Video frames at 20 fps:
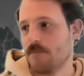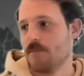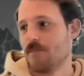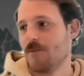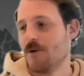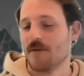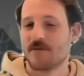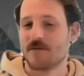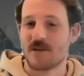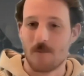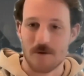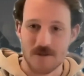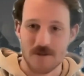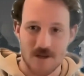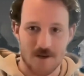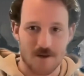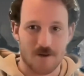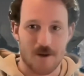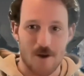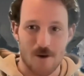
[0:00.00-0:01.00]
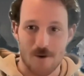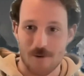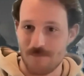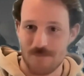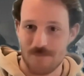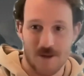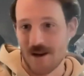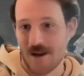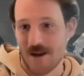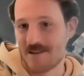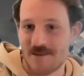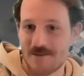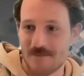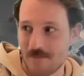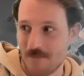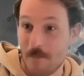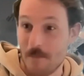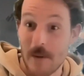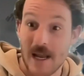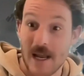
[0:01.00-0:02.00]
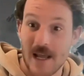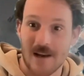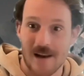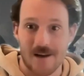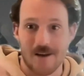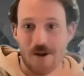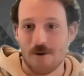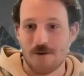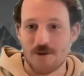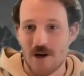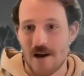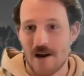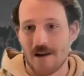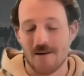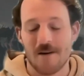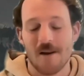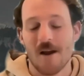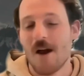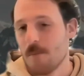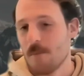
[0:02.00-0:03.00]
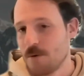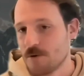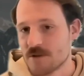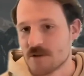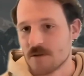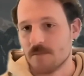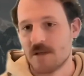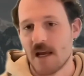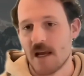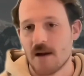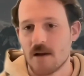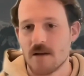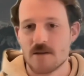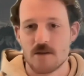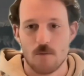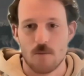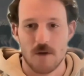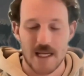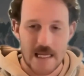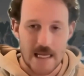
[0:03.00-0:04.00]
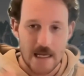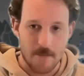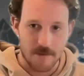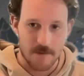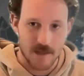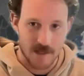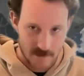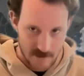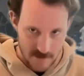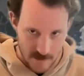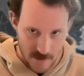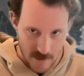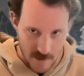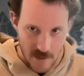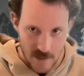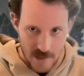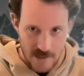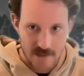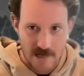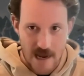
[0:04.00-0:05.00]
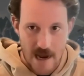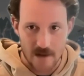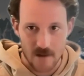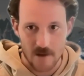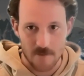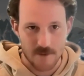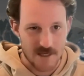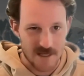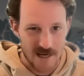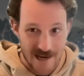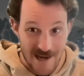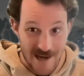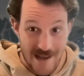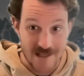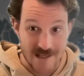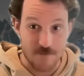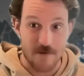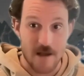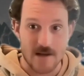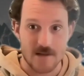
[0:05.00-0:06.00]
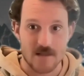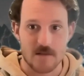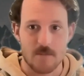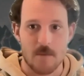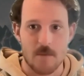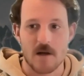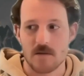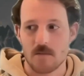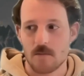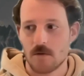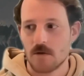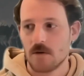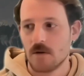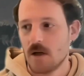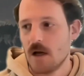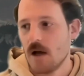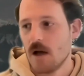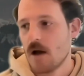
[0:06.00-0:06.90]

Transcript: what if someone's going to go the next minute and go try and pull some data? So we keep things exactly up to date as fast as possible.